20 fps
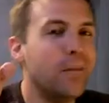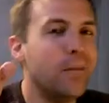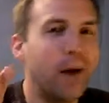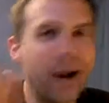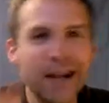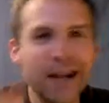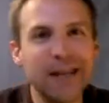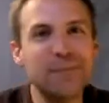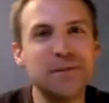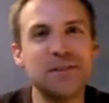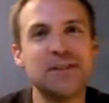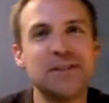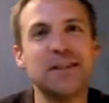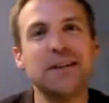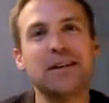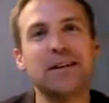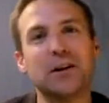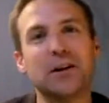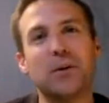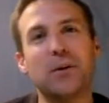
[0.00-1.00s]
My name is
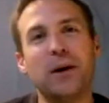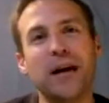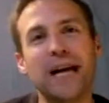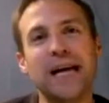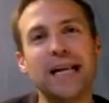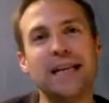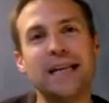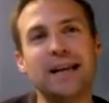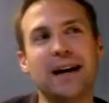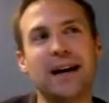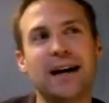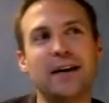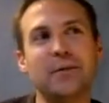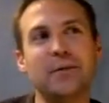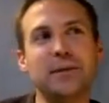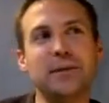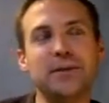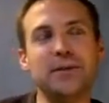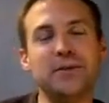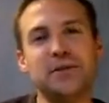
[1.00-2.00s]
Derek Wyatt. I've been